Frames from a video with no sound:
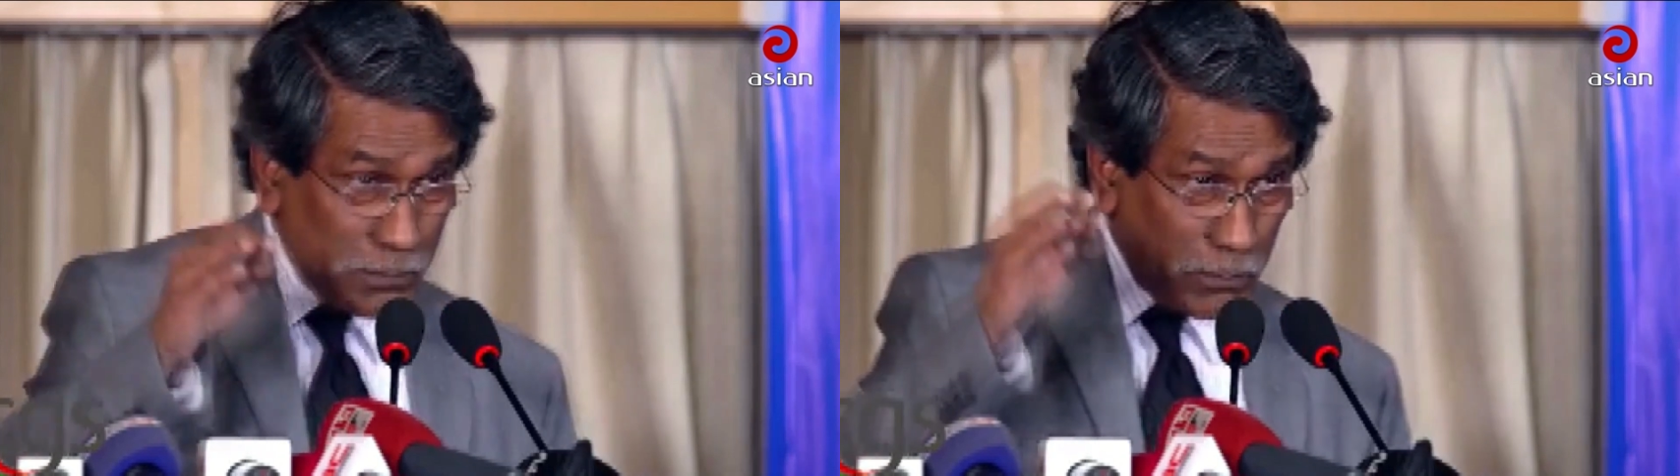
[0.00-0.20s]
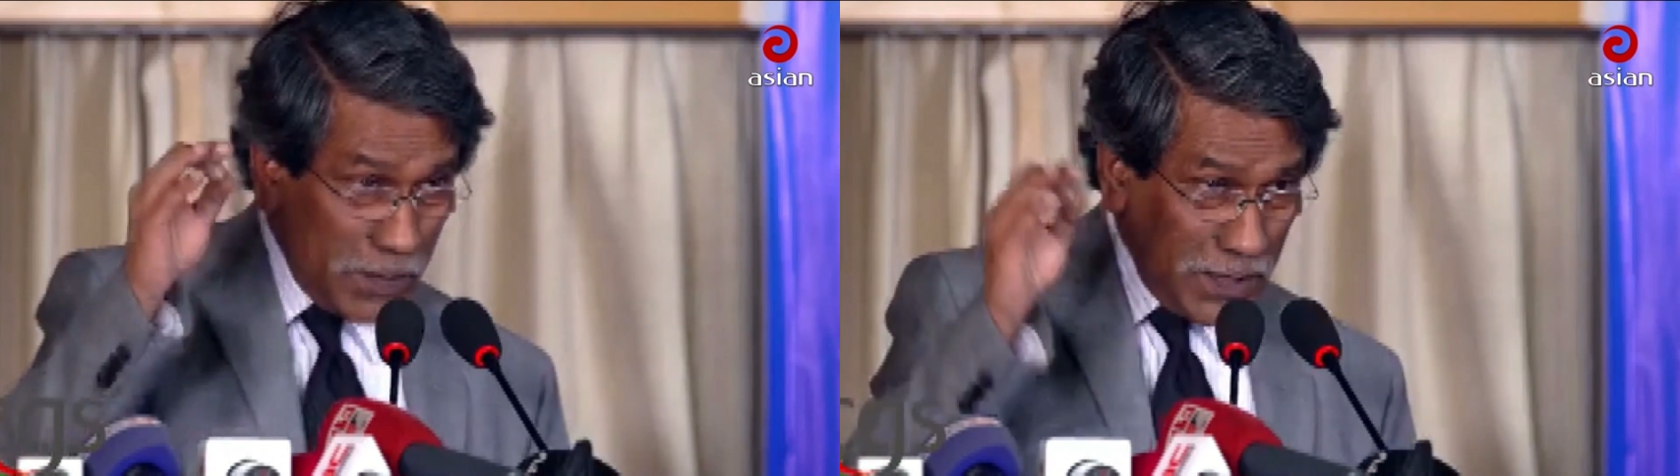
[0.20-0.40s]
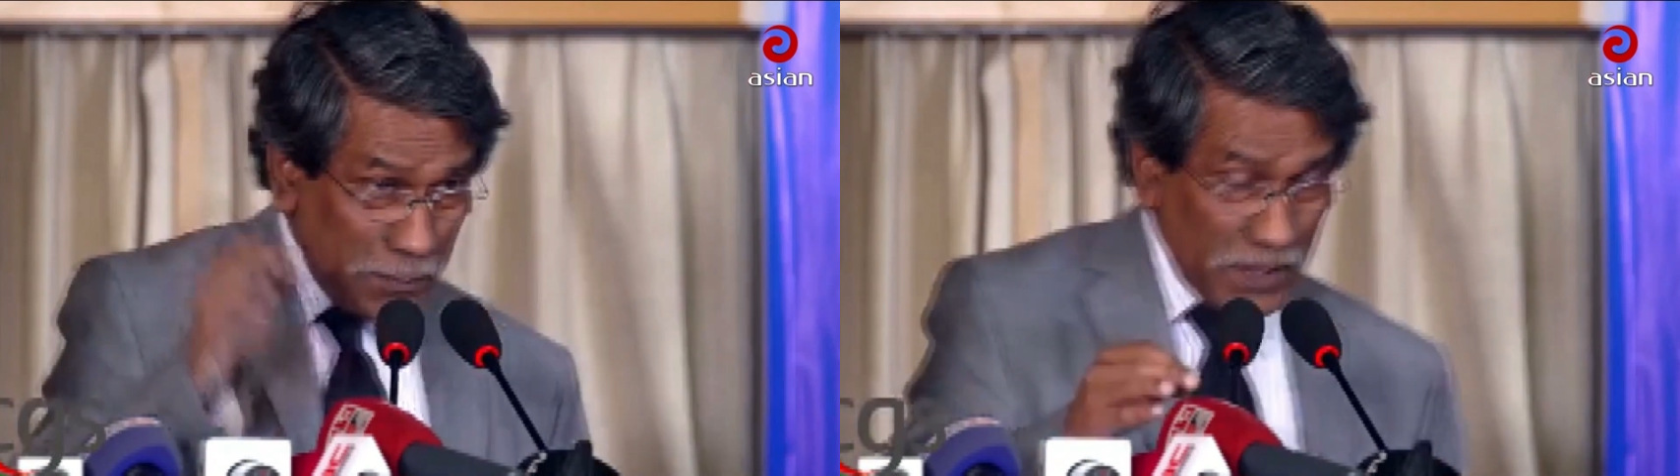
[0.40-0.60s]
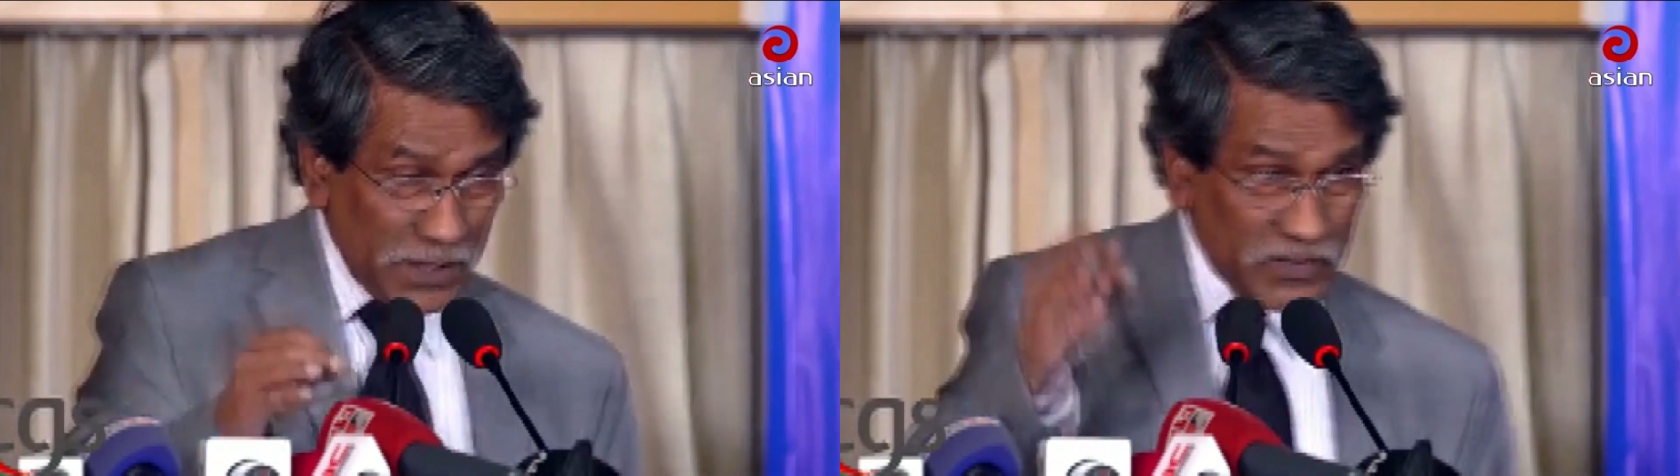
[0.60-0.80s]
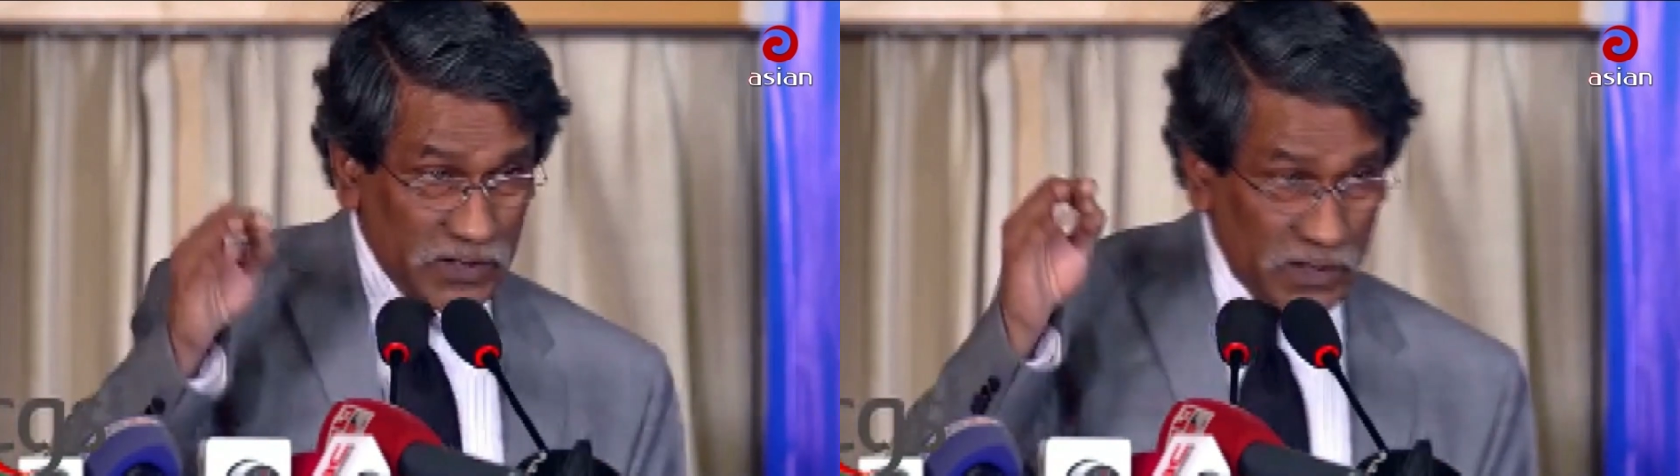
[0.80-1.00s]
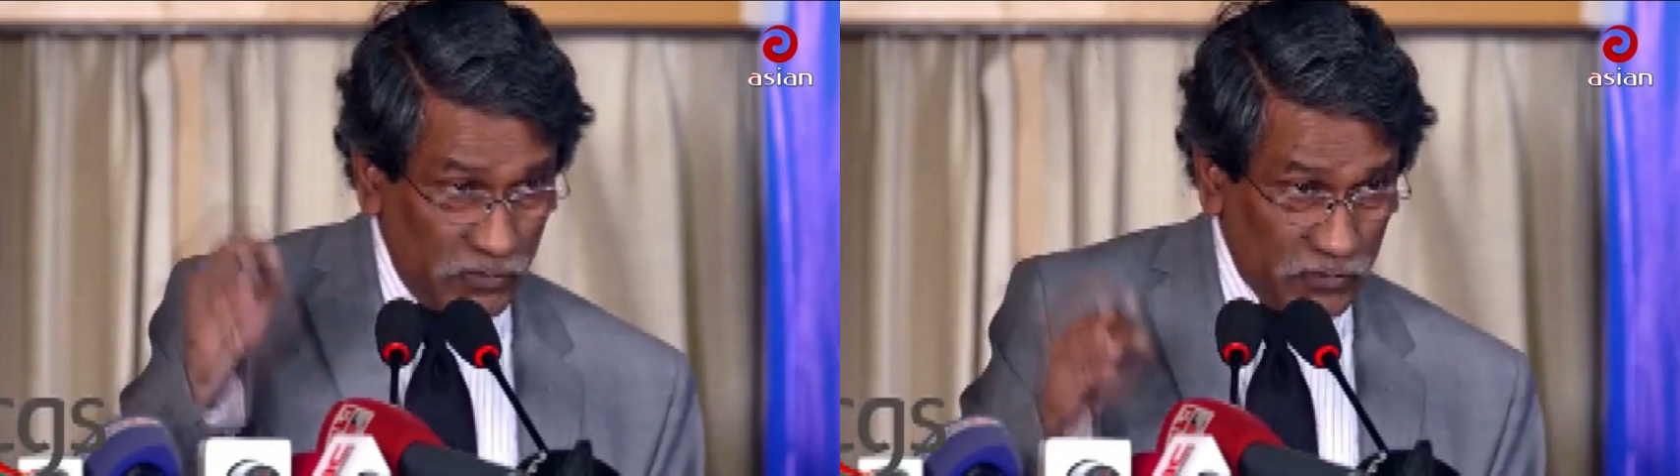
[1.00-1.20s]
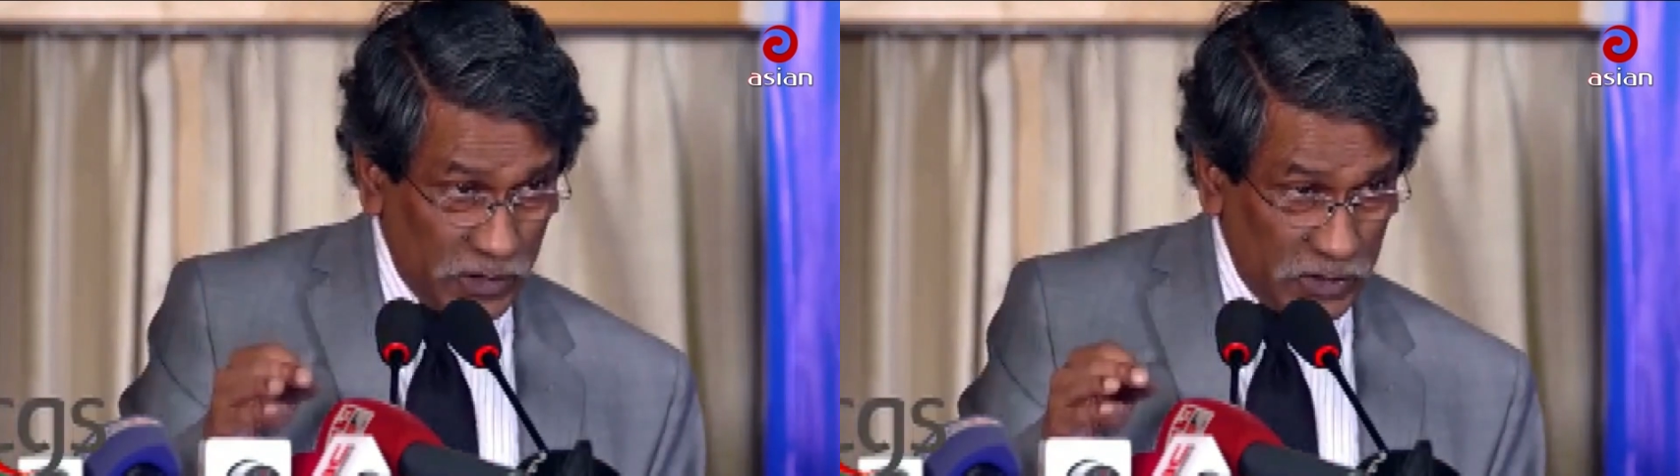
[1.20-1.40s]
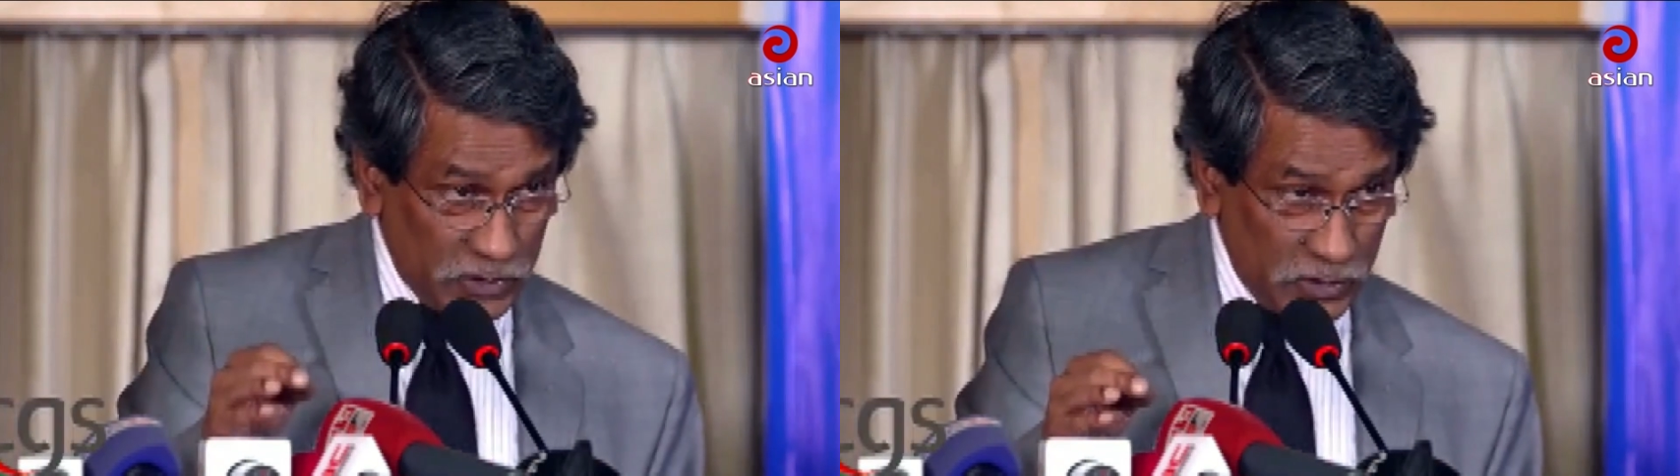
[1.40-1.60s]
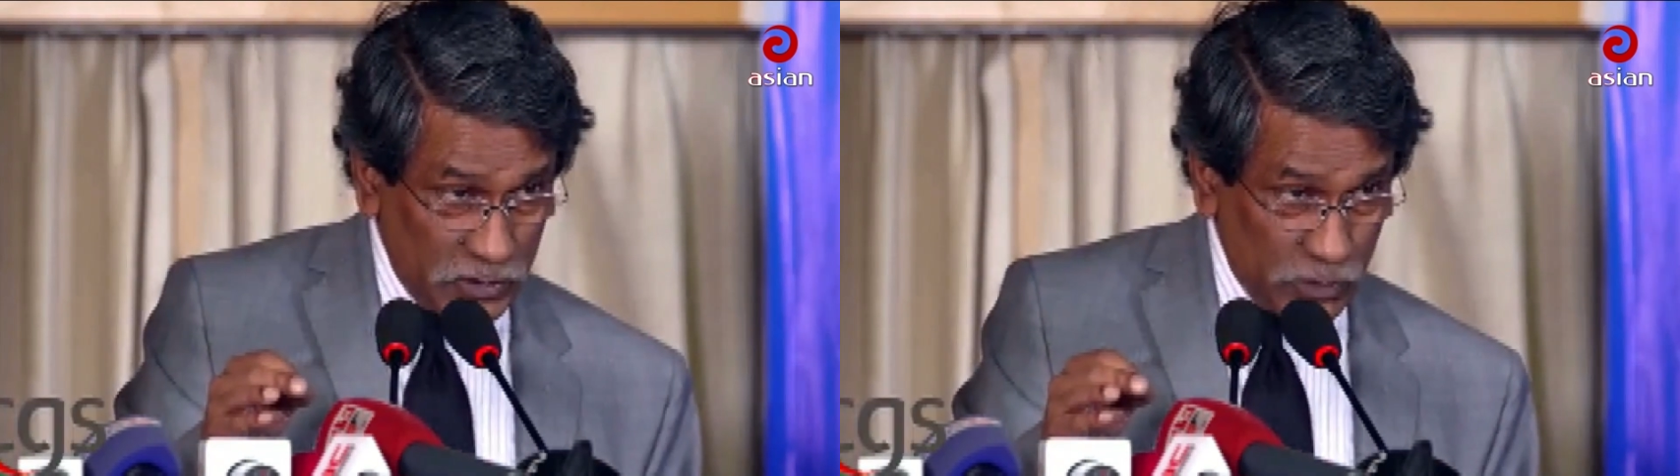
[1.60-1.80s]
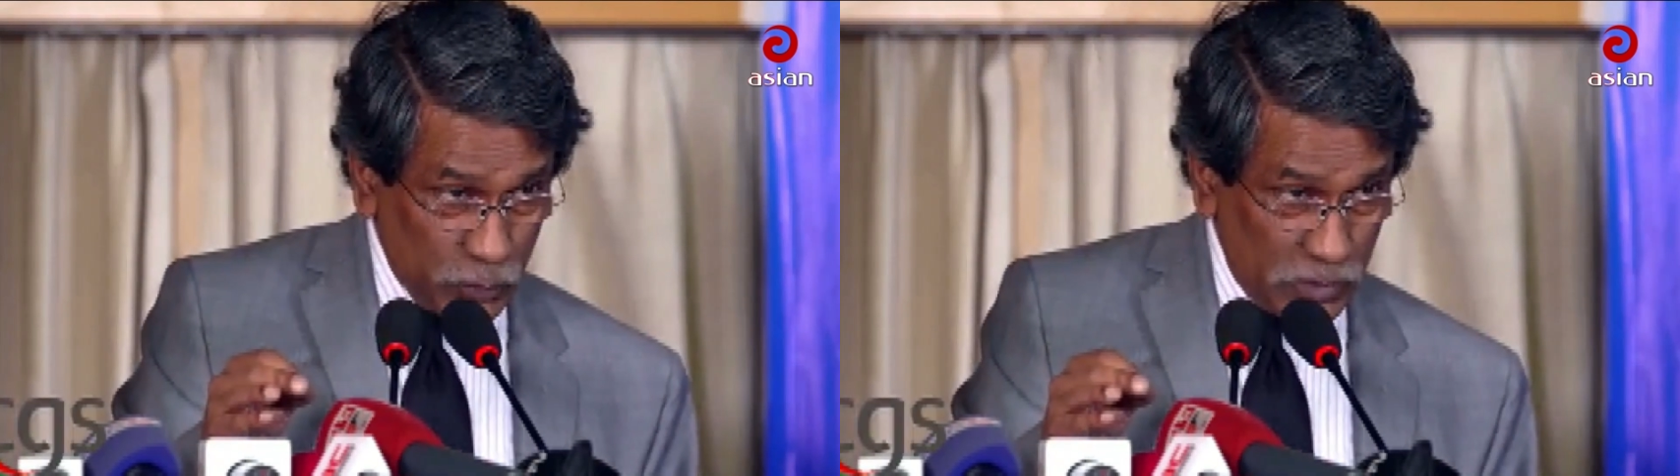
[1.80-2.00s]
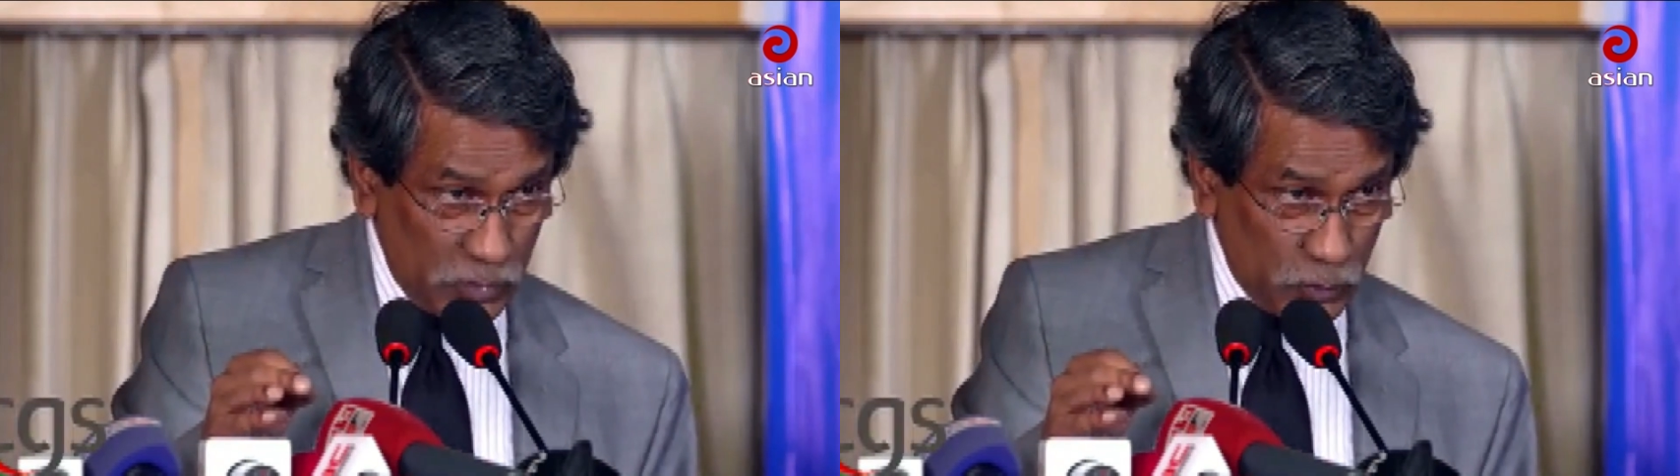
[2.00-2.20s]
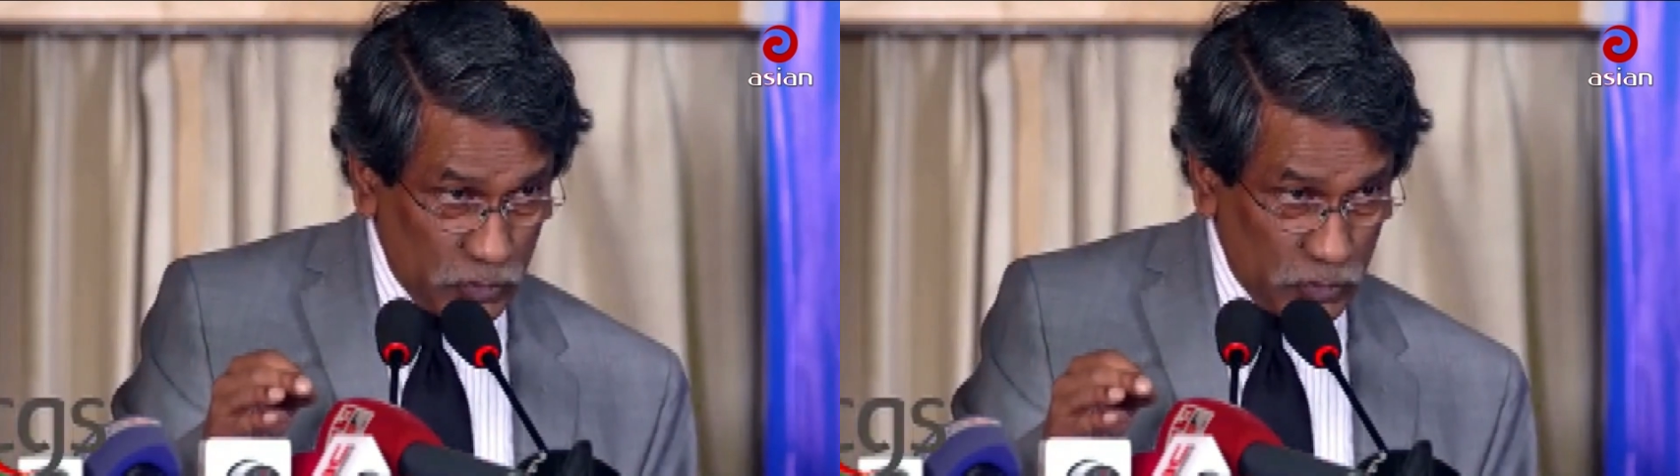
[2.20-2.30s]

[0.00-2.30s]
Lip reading: minimalist definition that we used.